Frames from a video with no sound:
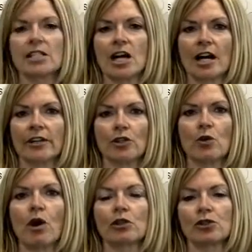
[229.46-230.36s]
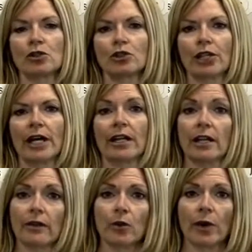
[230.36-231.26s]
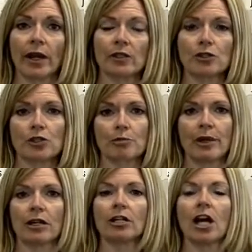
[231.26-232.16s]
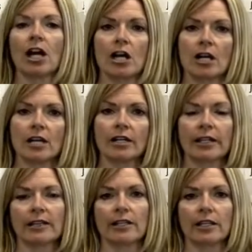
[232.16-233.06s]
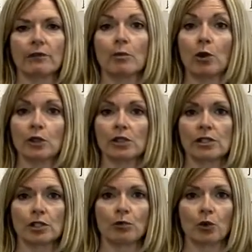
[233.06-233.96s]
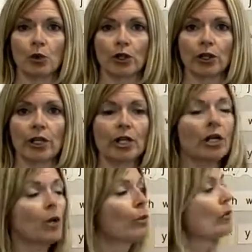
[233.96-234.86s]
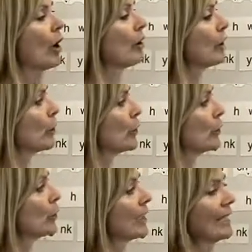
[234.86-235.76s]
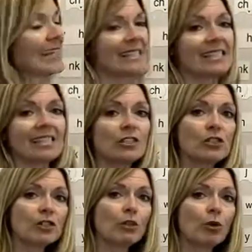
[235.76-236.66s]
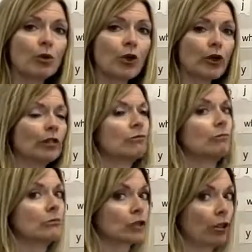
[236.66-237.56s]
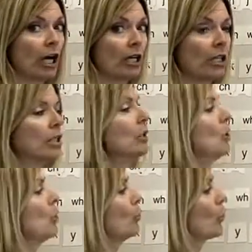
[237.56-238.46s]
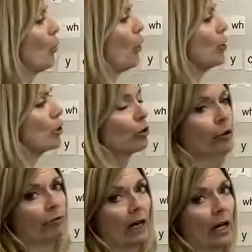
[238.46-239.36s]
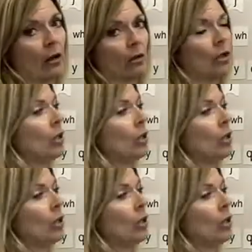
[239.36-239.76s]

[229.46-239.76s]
9, you also look at another way to spell k at the end of a multisyllable word. We've already learned that in a single syllable word, truck, with one short vowel,